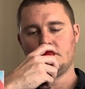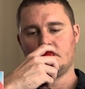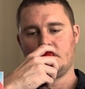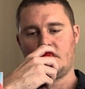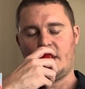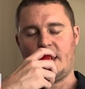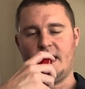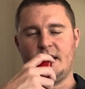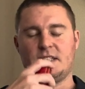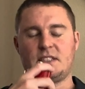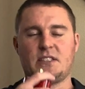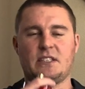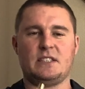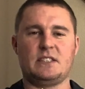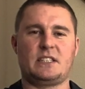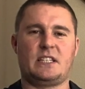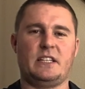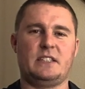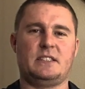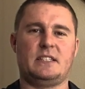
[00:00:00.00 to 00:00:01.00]
The incense
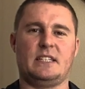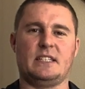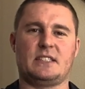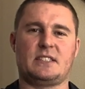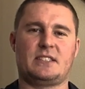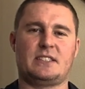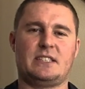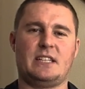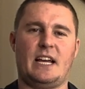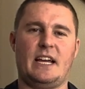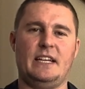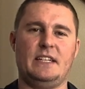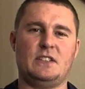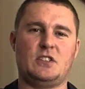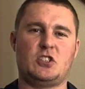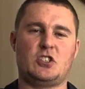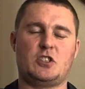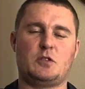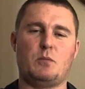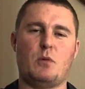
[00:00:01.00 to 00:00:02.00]
gives it a slight
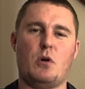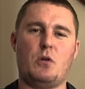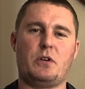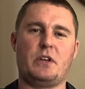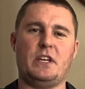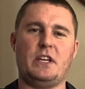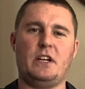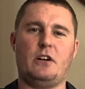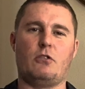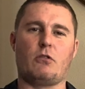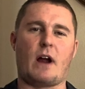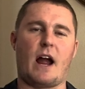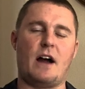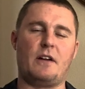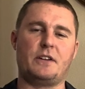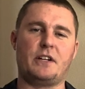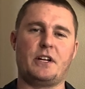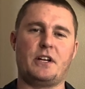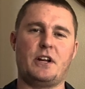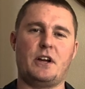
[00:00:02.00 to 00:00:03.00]
smoky,
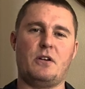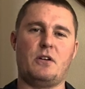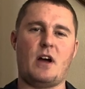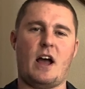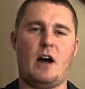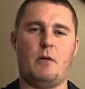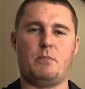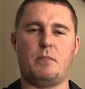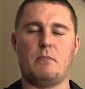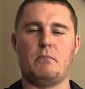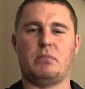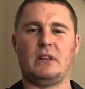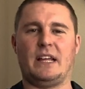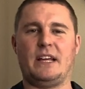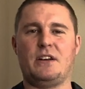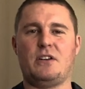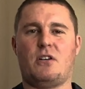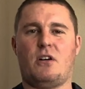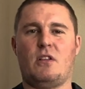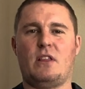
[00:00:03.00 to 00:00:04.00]
grounded note, helping
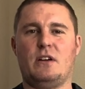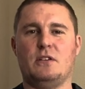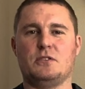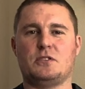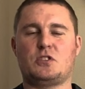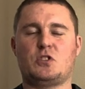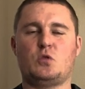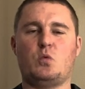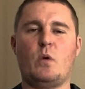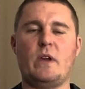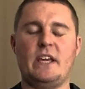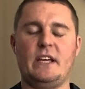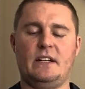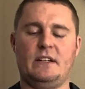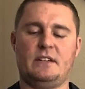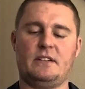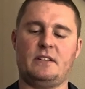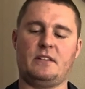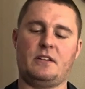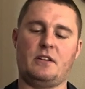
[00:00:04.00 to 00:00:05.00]
blend all those
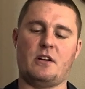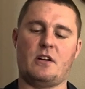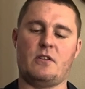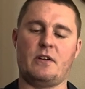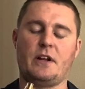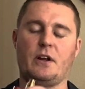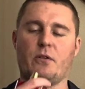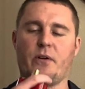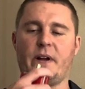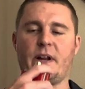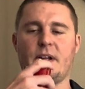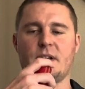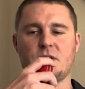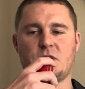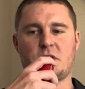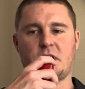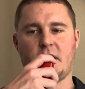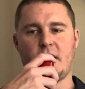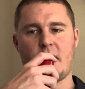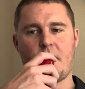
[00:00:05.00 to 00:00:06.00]
sweet, ingredients
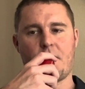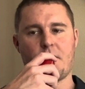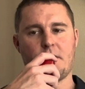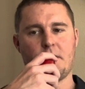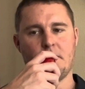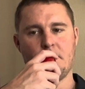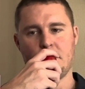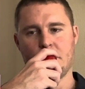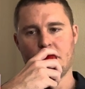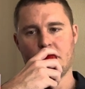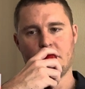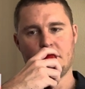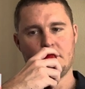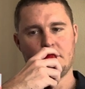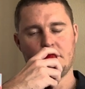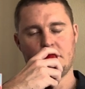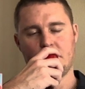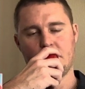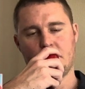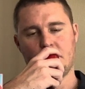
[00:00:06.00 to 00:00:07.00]
together.
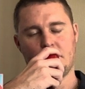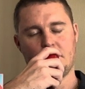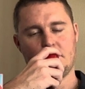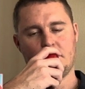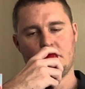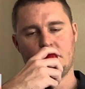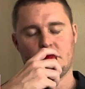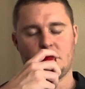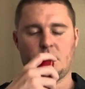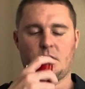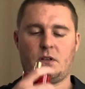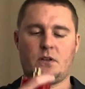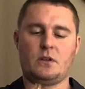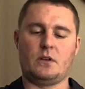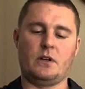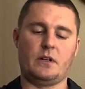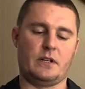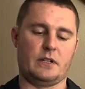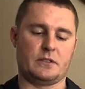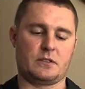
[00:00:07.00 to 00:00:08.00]

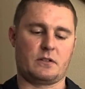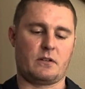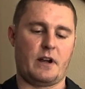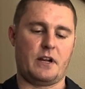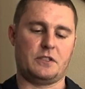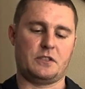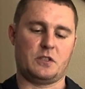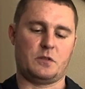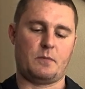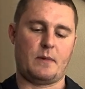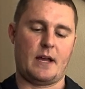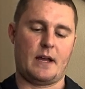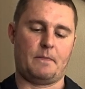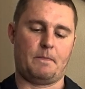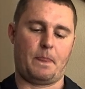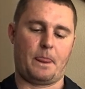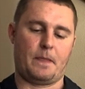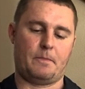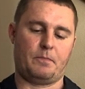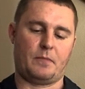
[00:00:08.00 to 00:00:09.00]
Goodness gracious, man.
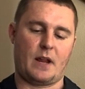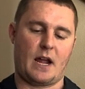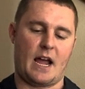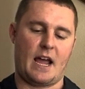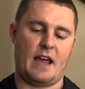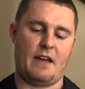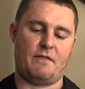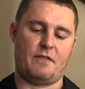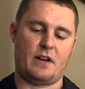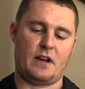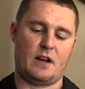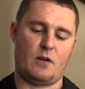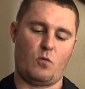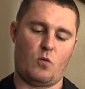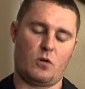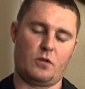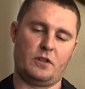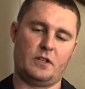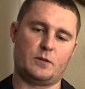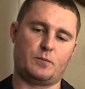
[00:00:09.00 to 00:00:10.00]
I've
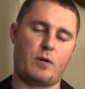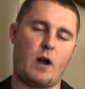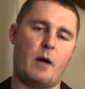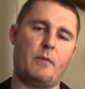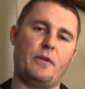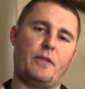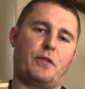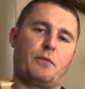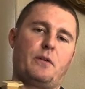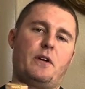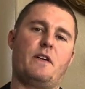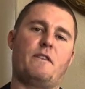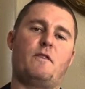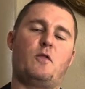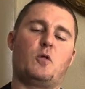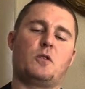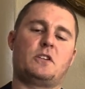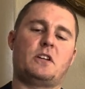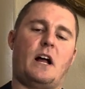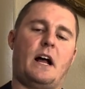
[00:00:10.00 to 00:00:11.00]
worn this probably 3 or
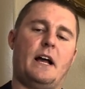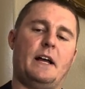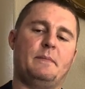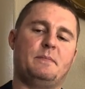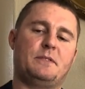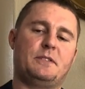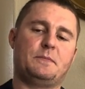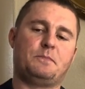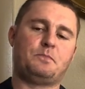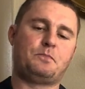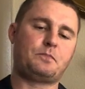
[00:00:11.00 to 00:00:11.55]
4 times.